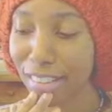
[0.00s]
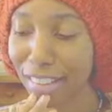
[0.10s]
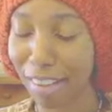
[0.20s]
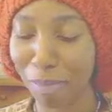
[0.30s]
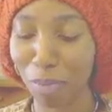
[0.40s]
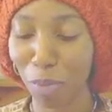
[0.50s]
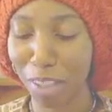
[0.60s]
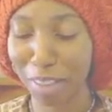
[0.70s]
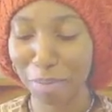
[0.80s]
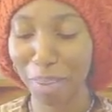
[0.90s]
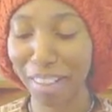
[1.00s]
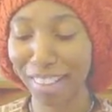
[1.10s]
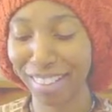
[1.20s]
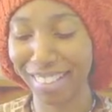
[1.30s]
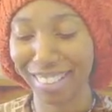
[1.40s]
I'm running a blank.
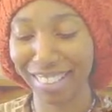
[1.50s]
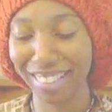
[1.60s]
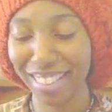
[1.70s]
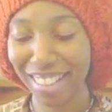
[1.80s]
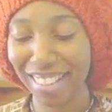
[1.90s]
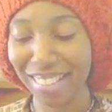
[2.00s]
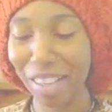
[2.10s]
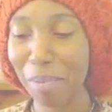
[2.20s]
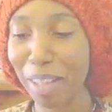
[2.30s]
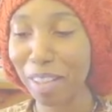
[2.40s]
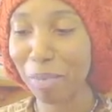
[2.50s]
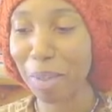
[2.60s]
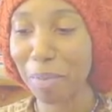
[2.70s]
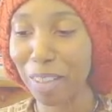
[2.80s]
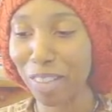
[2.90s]
Tell me a little bit
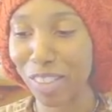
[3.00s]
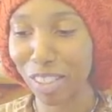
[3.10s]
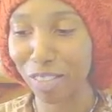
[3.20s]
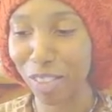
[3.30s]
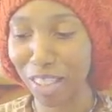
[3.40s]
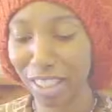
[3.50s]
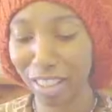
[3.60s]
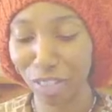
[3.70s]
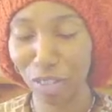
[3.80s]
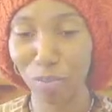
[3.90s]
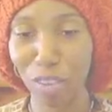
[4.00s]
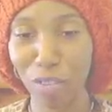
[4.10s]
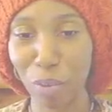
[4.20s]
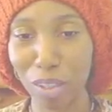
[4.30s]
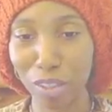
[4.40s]
about yourself, Trinity, if
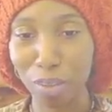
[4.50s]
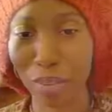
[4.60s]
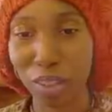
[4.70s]
you want to.